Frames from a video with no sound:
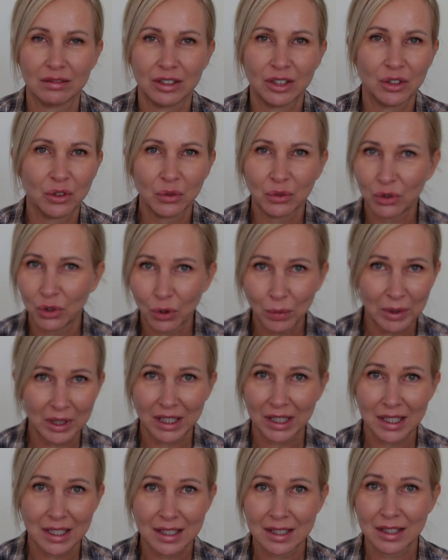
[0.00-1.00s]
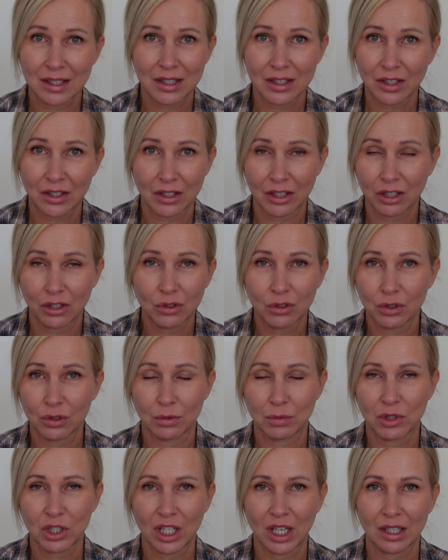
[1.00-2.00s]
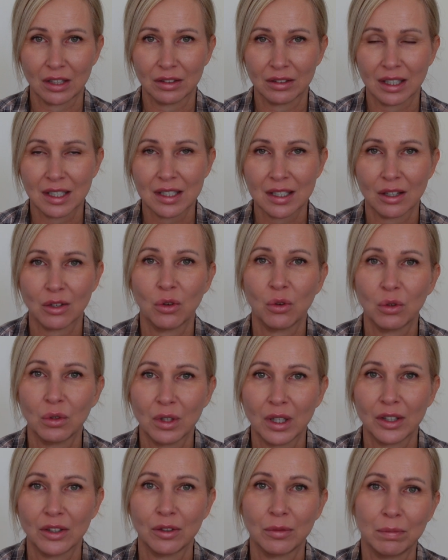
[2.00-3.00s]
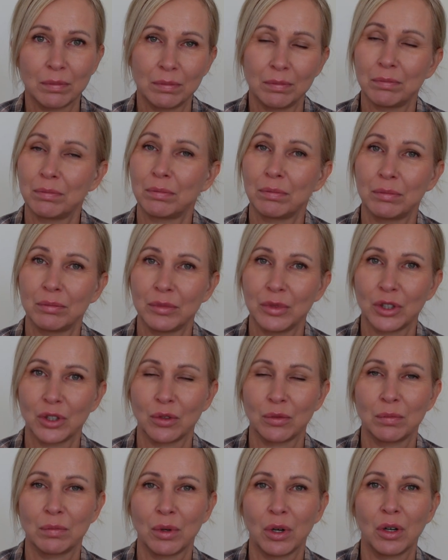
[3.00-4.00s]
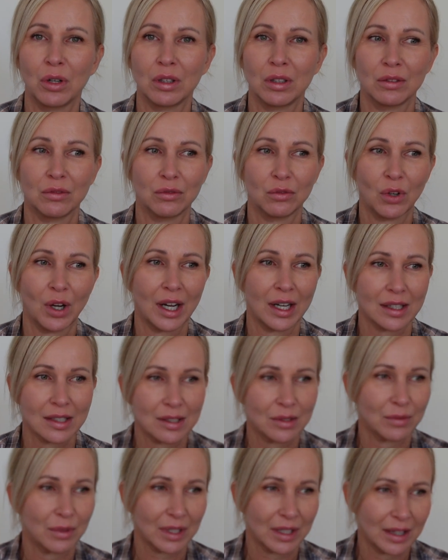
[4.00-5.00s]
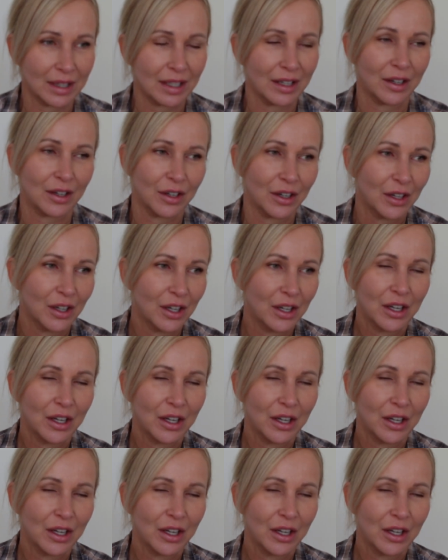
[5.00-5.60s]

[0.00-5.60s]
Nobody needs to start a YouTube channel. That's a whole other, ball of wax right there.